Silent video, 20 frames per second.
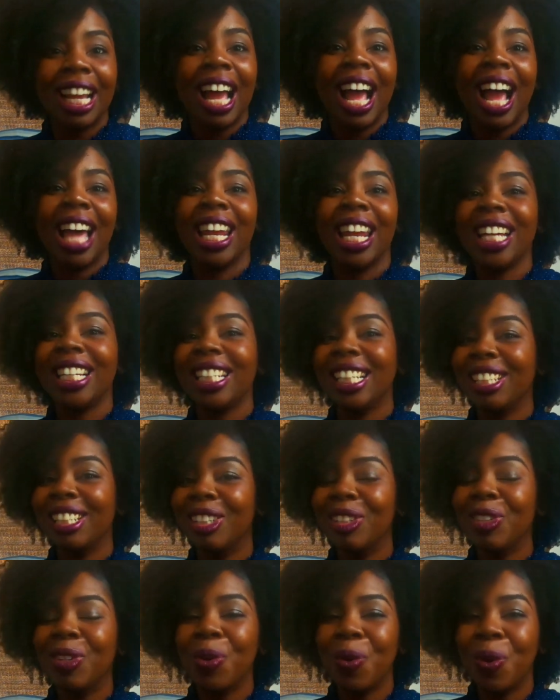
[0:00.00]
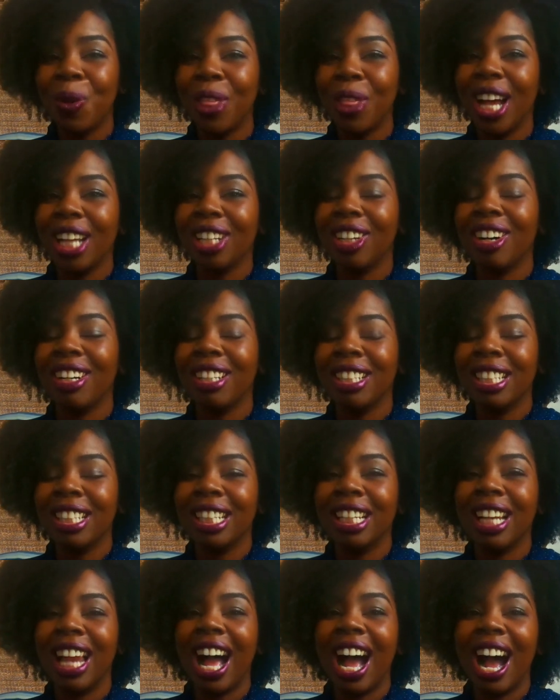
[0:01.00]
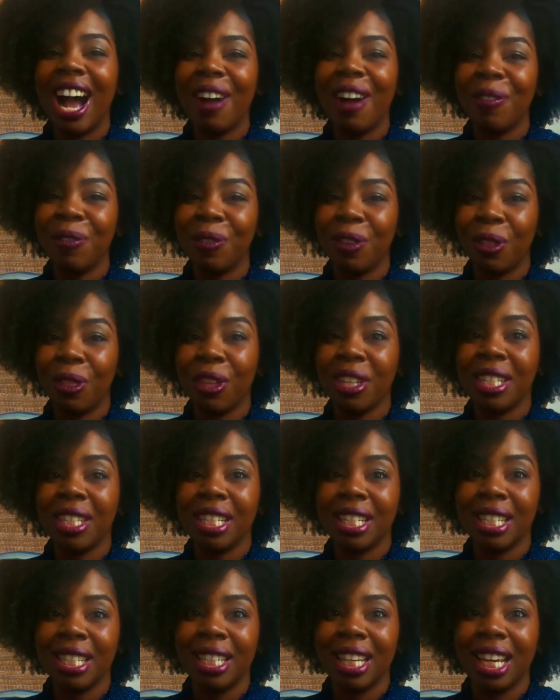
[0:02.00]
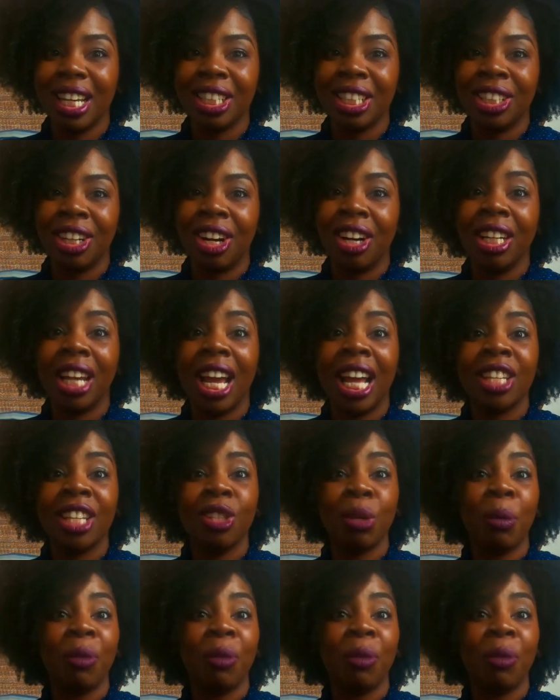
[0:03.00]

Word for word: and I didn't know that until after the c-section and some